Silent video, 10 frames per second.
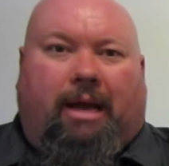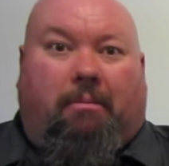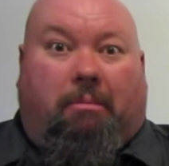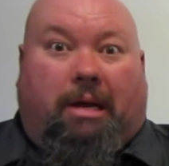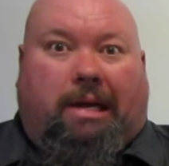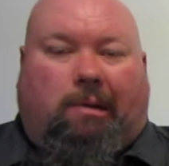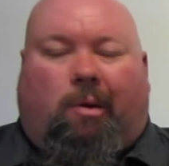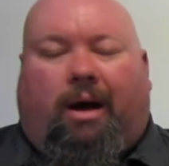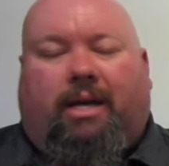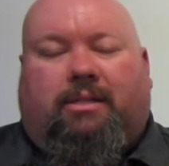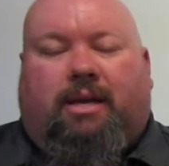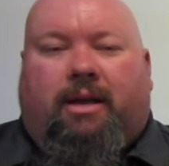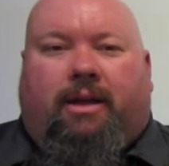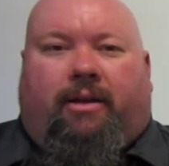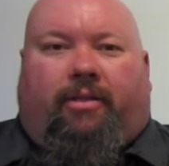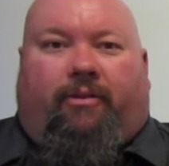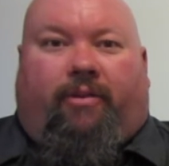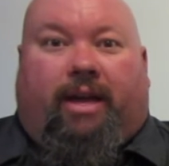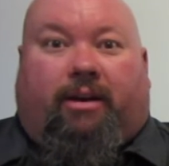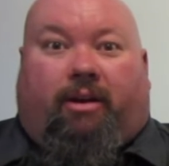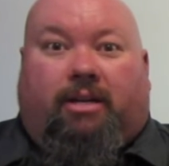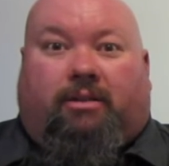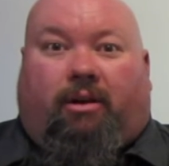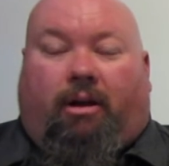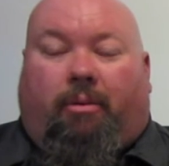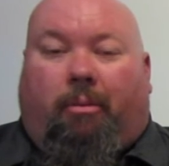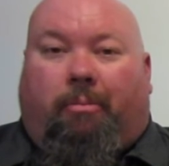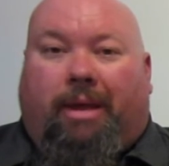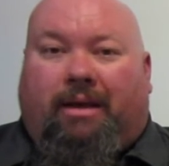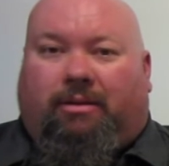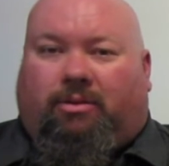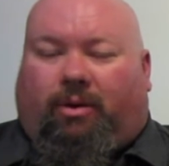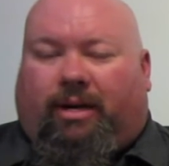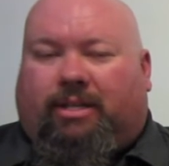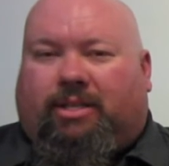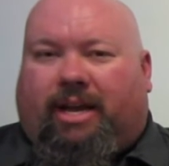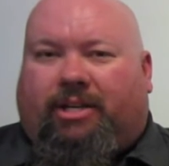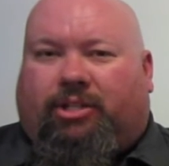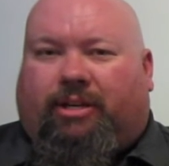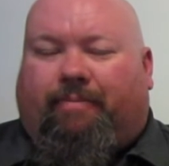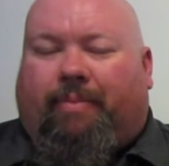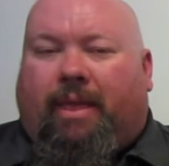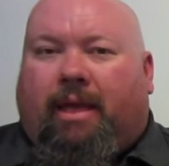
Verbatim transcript: up money-wise the Fiat Chrysler Automobiles organization.